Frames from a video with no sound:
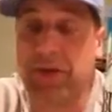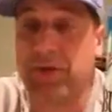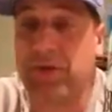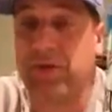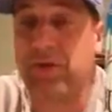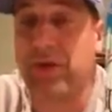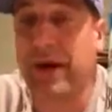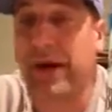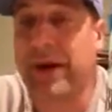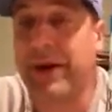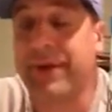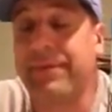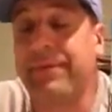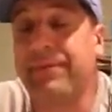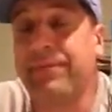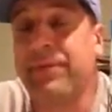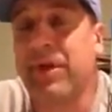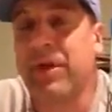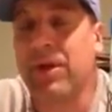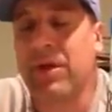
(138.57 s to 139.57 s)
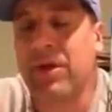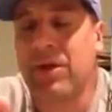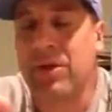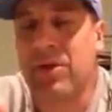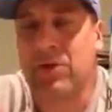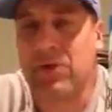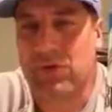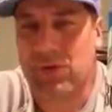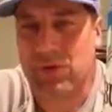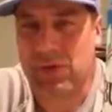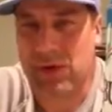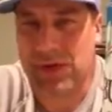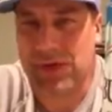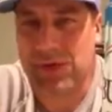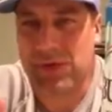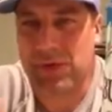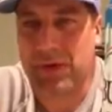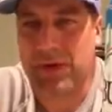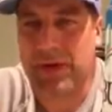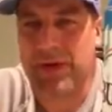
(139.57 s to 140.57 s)
you drank,
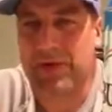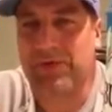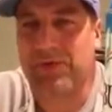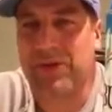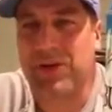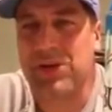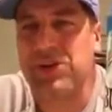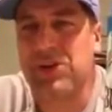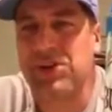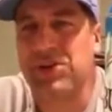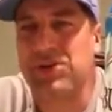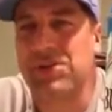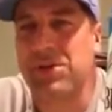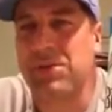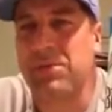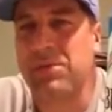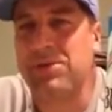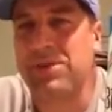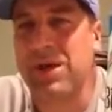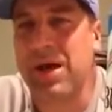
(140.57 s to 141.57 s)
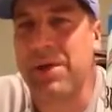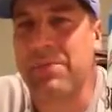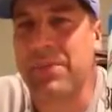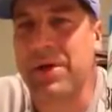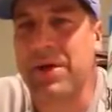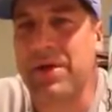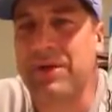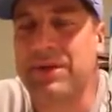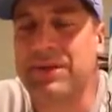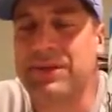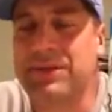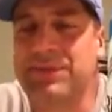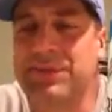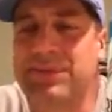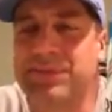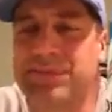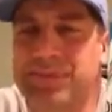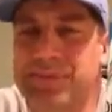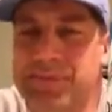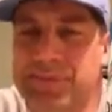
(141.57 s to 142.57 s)
crisp, clean, refreshing, summertime beers,
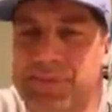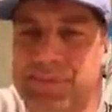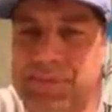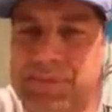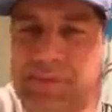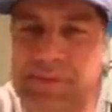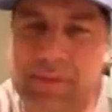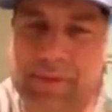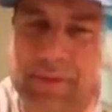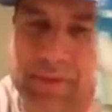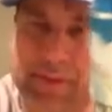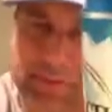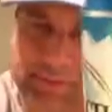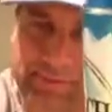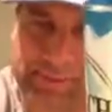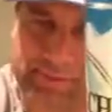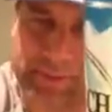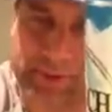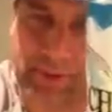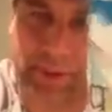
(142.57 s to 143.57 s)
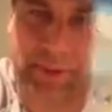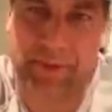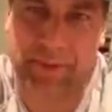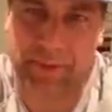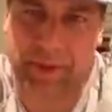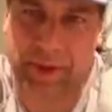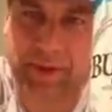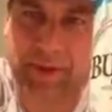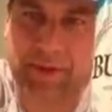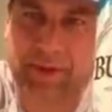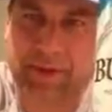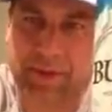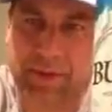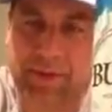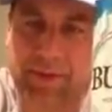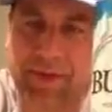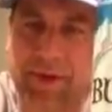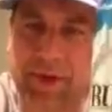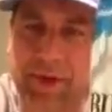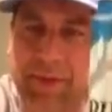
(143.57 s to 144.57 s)
this would be a good
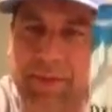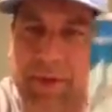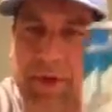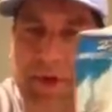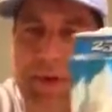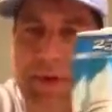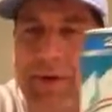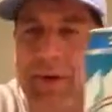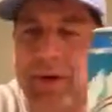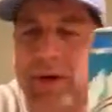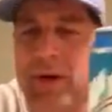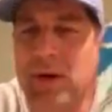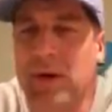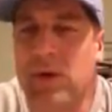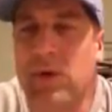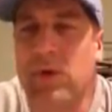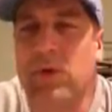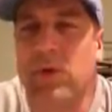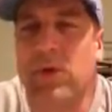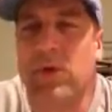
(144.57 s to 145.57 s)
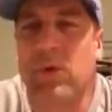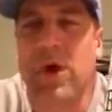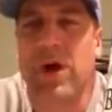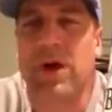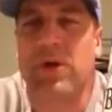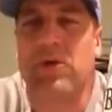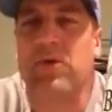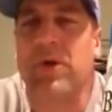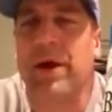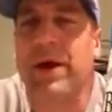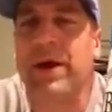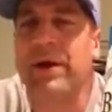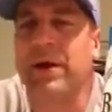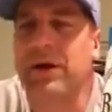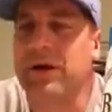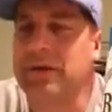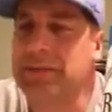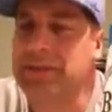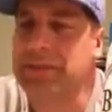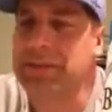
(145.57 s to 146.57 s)
summertime beer. Would you want to drink
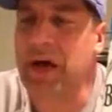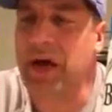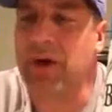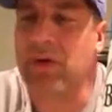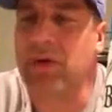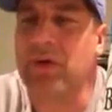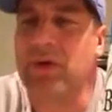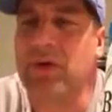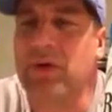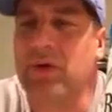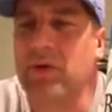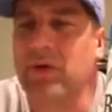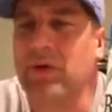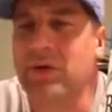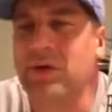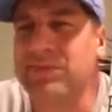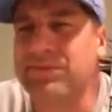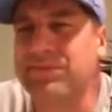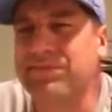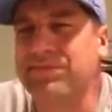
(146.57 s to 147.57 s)
a stout or